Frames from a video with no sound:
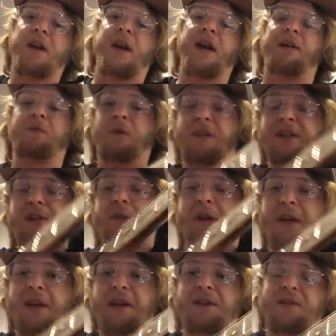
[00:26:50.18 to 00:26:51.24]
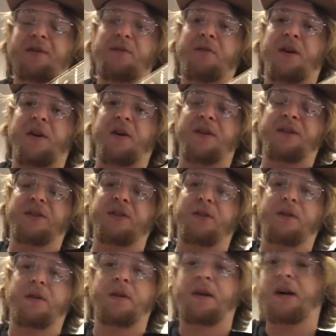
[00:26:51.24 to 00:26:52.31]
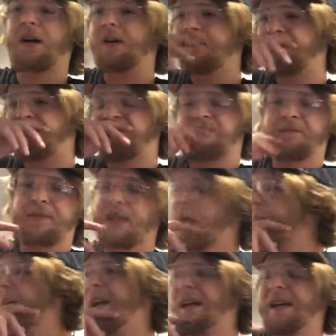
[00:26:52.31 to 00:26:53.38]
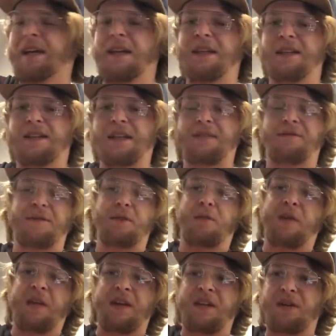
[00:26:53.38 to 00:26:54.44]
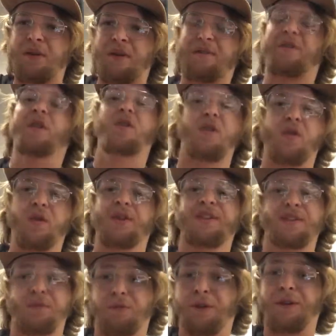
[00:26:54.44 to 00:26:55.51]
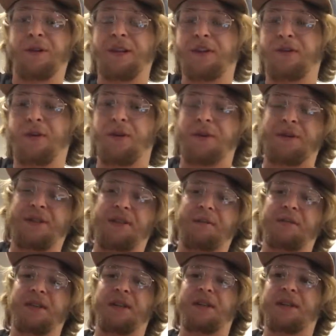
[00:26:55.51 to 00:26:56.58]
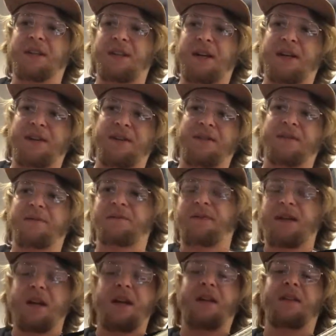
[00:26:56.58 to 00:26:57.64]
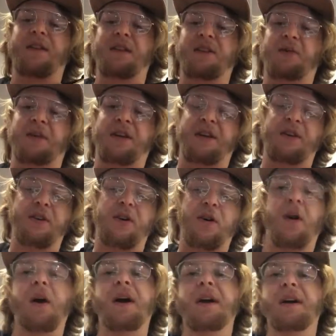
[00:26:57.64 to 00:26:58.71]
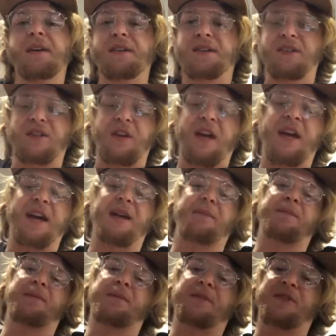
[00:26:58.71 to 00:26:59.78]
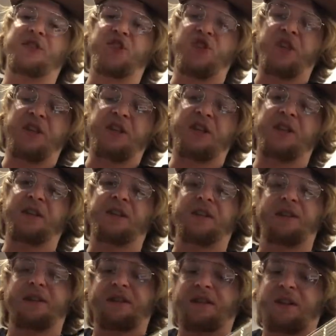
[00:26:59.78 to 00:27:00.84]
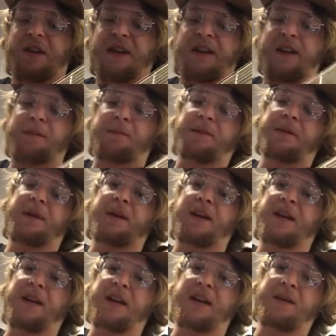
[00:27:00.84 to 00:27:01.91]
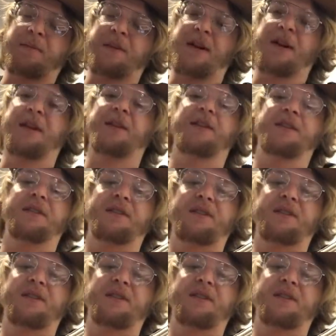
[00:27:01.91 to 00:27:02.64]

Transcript: and what you can do also is, if you think you have the chords really close to being down, then you can go slap G, slap A minor,